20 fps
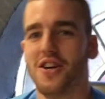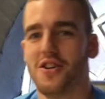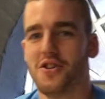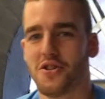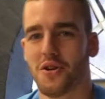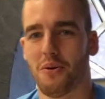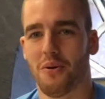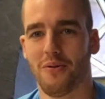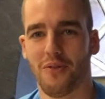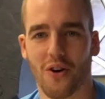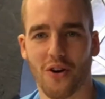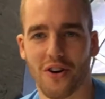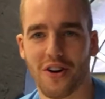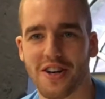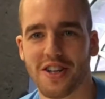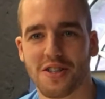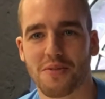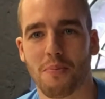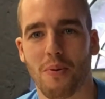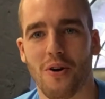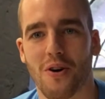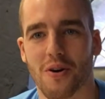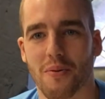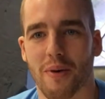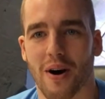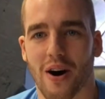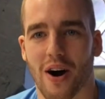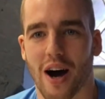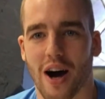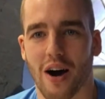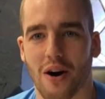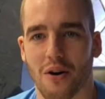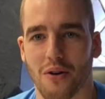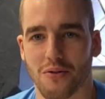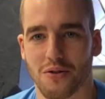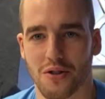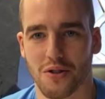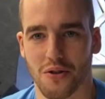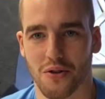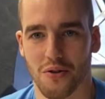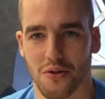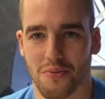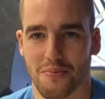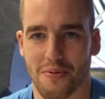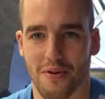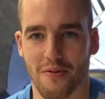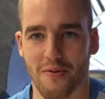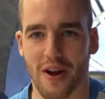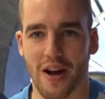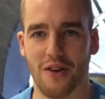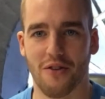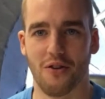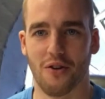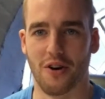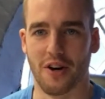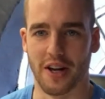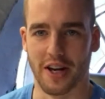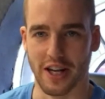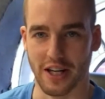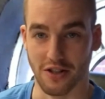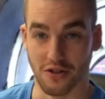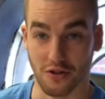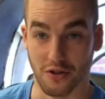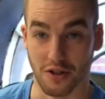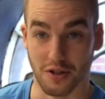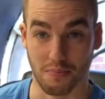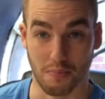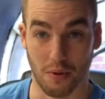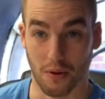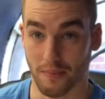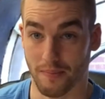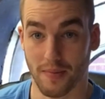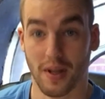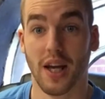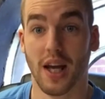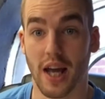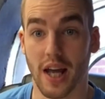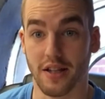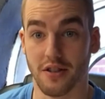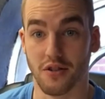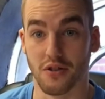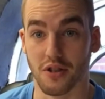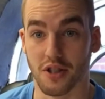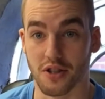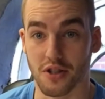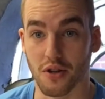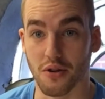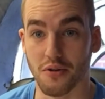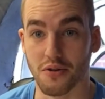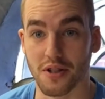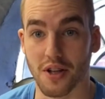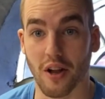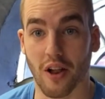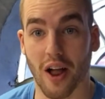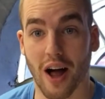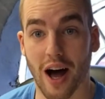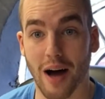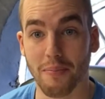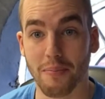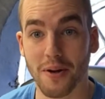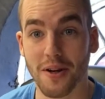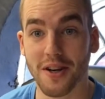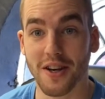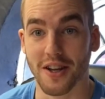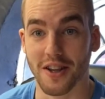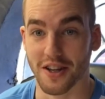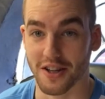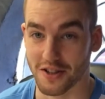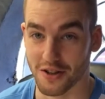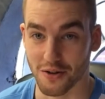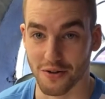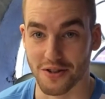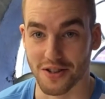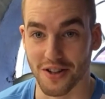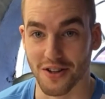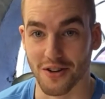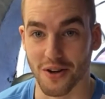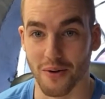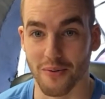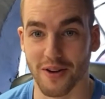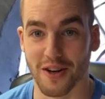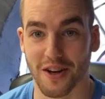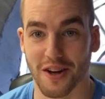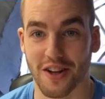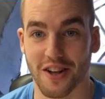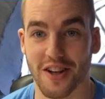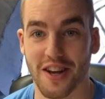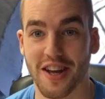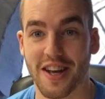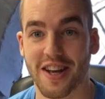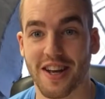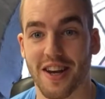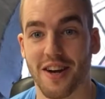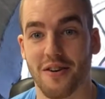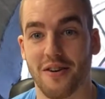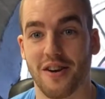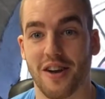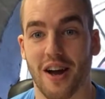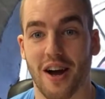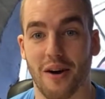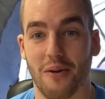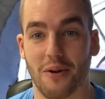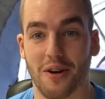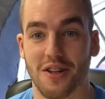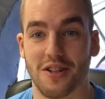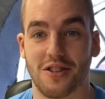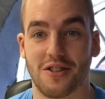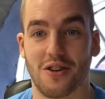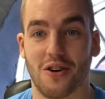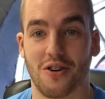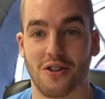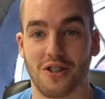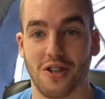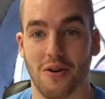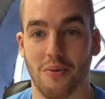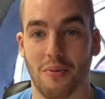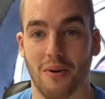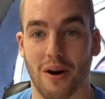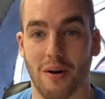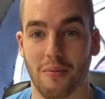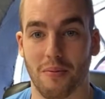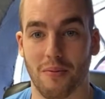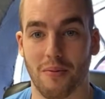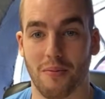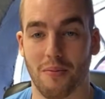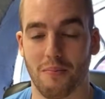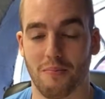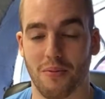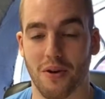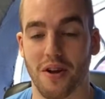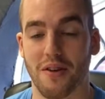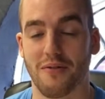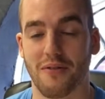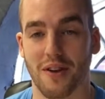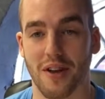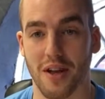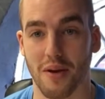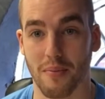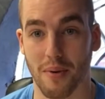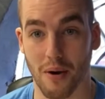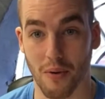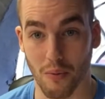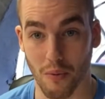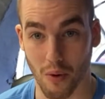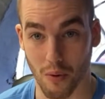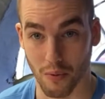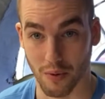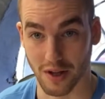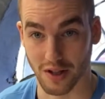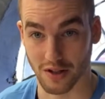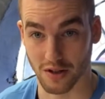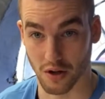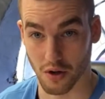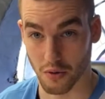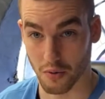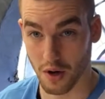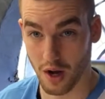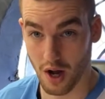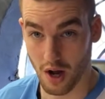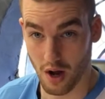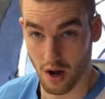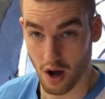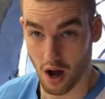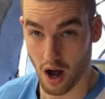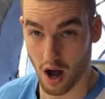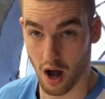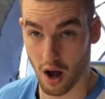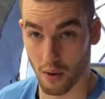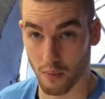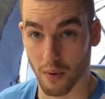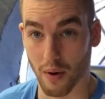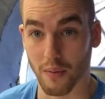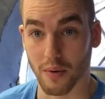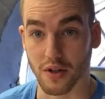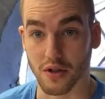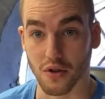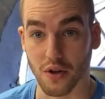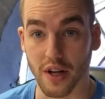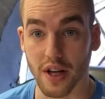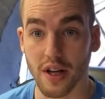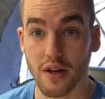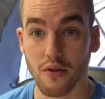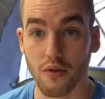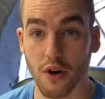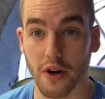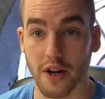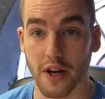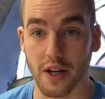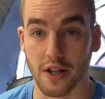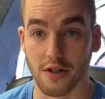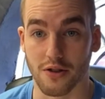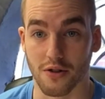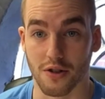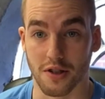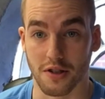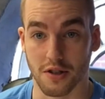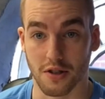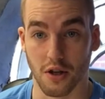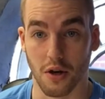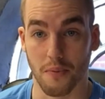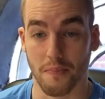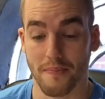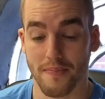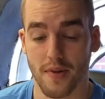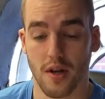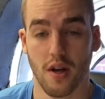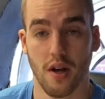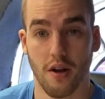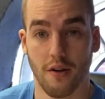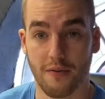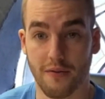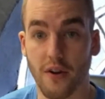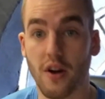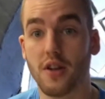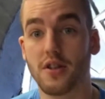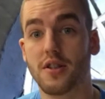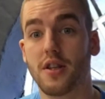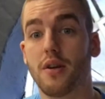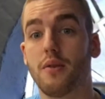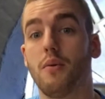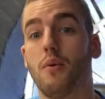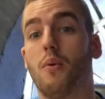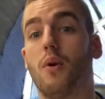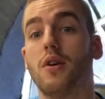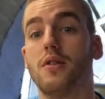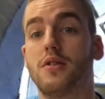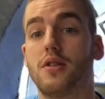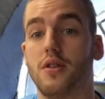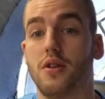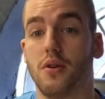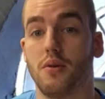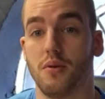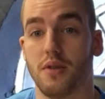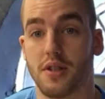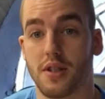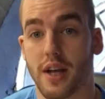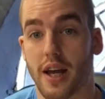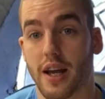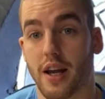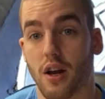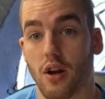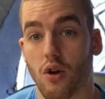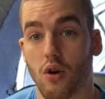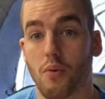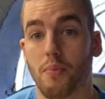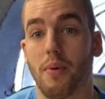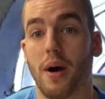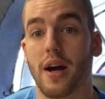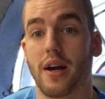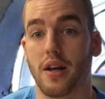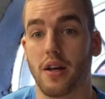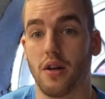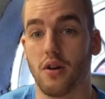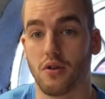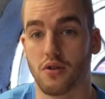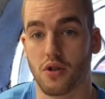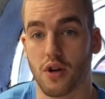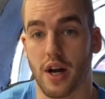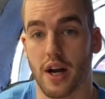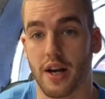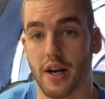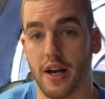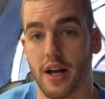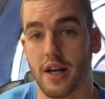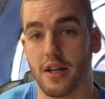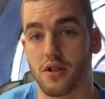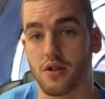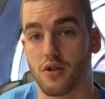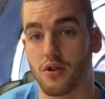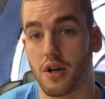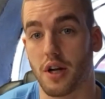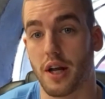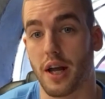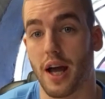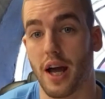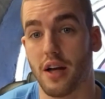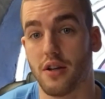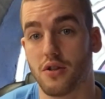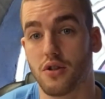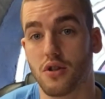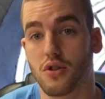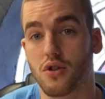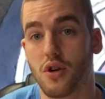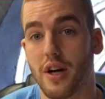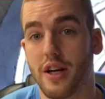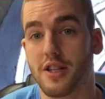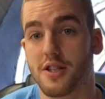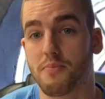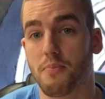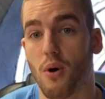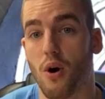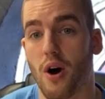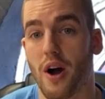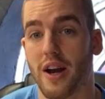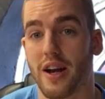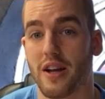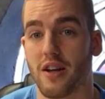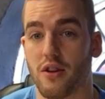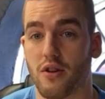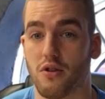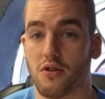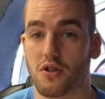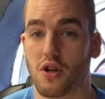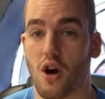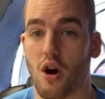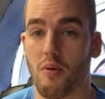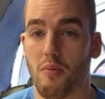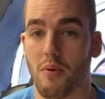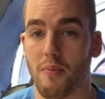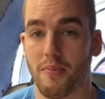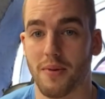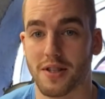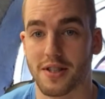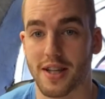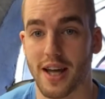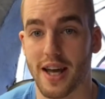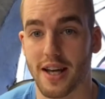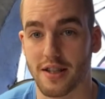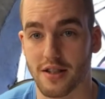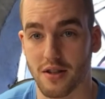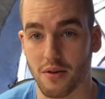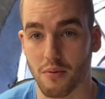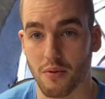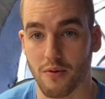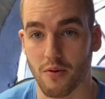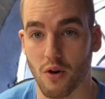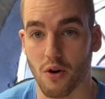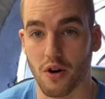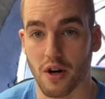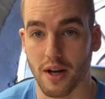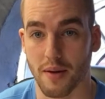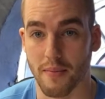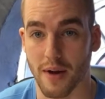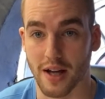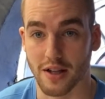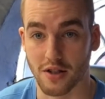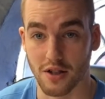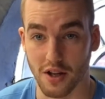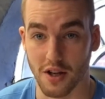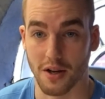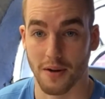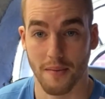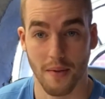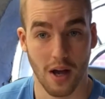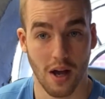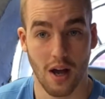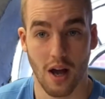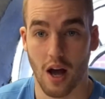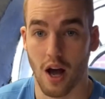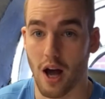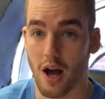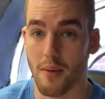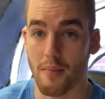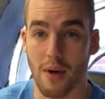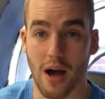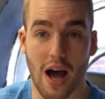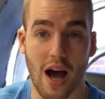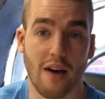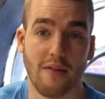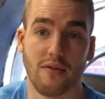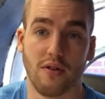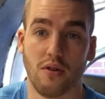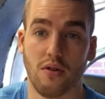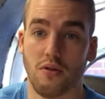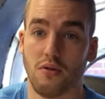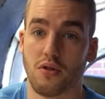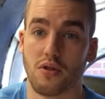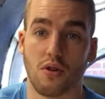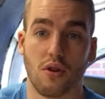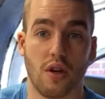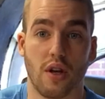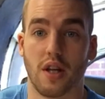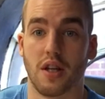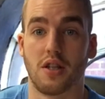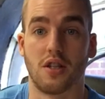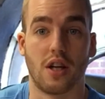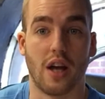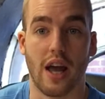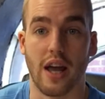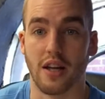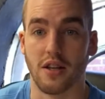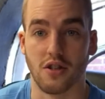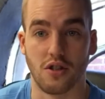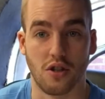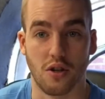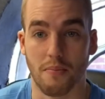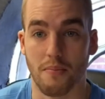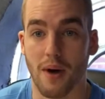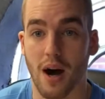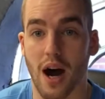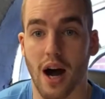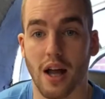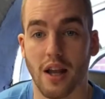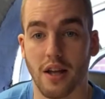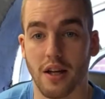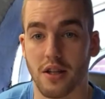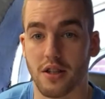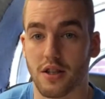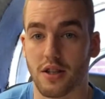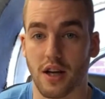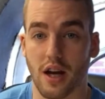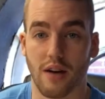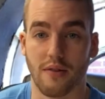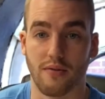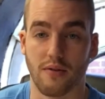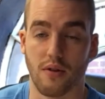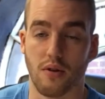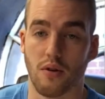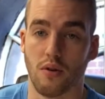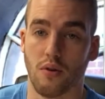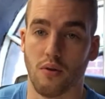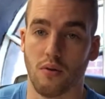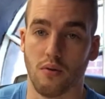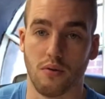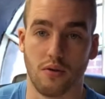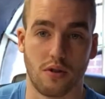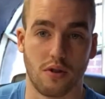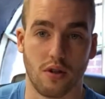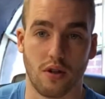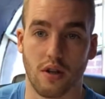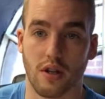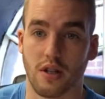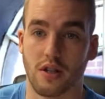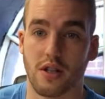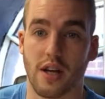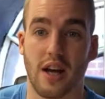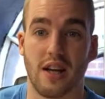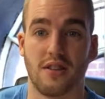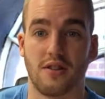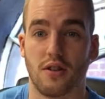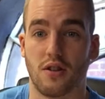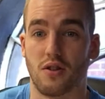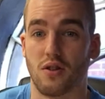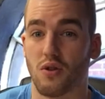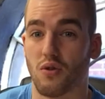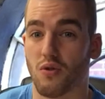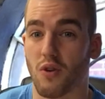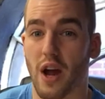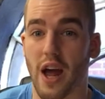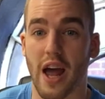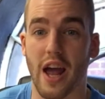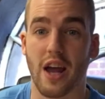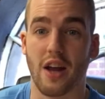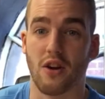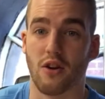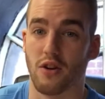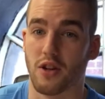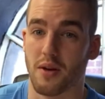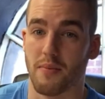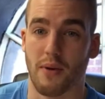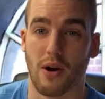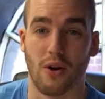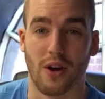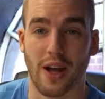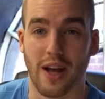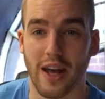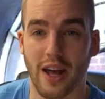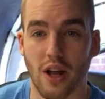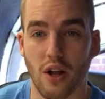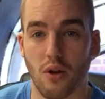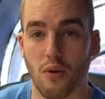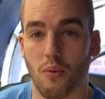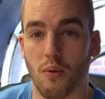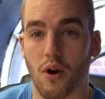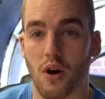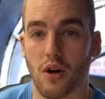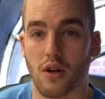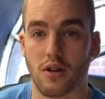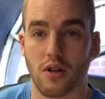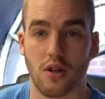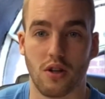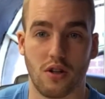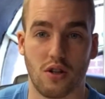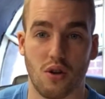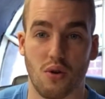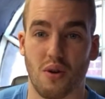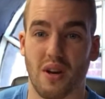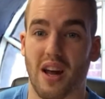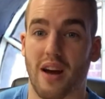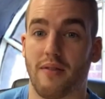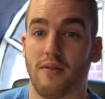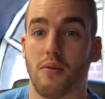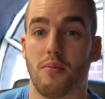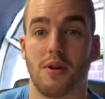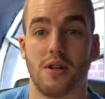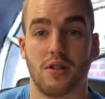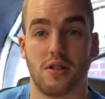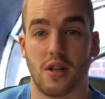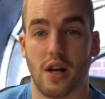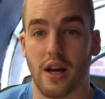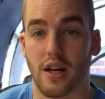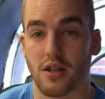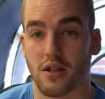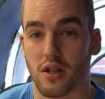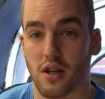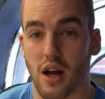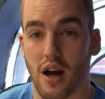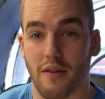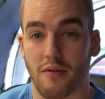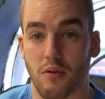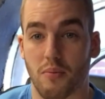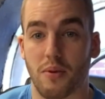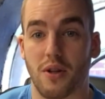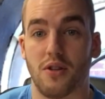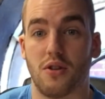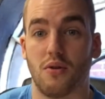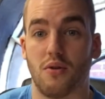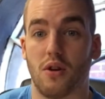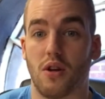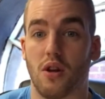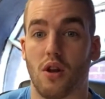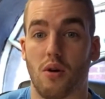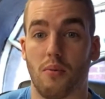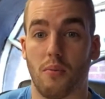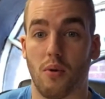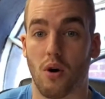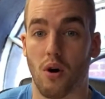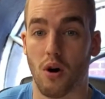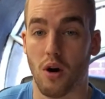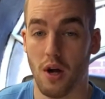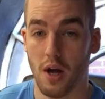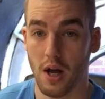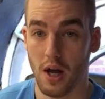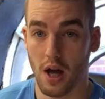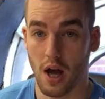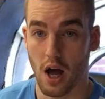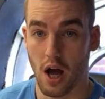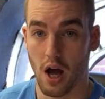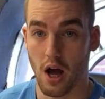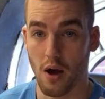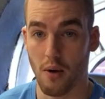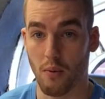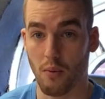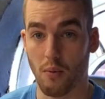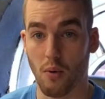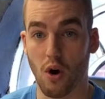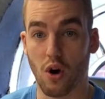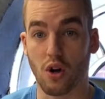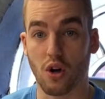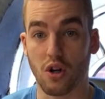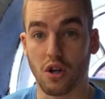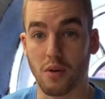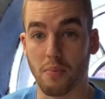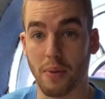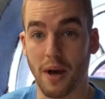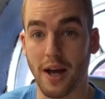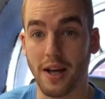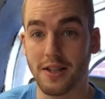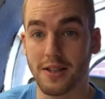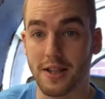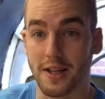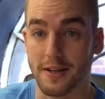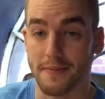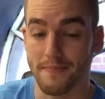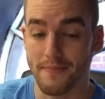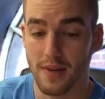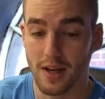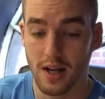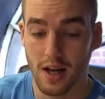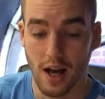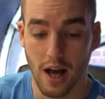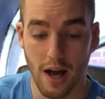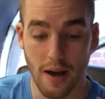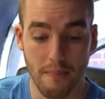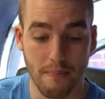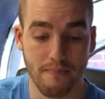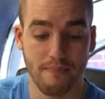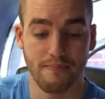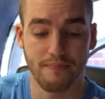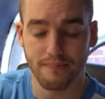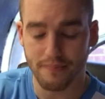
So we've already spoke about how to prevent running injuries, but injuries do still happen and they do still come into clinic, and I wanted to talk to you briefly about what we do when we're treating running injuries. So the first thing we want to do is take a look back at your training history and just try and spot any of those common mistakes that we've already mentioned. Have you suddenly changed your mileage? Have you suddenly changed the terrain or the amount of hill work that you're doing? Have you been doing a lot more work on your pacing? And